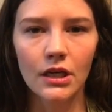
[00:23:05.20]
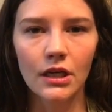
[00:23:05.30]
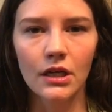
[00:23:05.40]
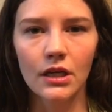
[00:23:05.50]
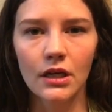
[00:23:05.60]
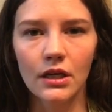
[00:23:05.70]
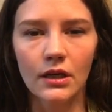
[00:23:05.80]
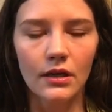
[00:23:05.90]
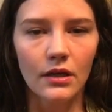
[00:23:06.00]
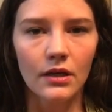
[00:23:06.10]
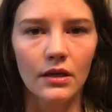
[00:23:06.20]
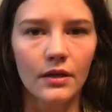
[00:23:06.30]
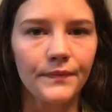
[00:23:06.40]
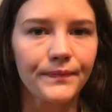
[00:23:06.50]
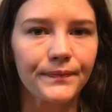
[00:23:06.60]

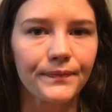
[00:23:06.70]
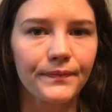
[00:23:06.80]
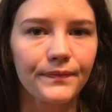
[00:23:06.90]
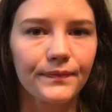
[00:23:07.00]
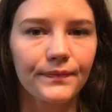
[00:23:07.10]
Nobody speaks.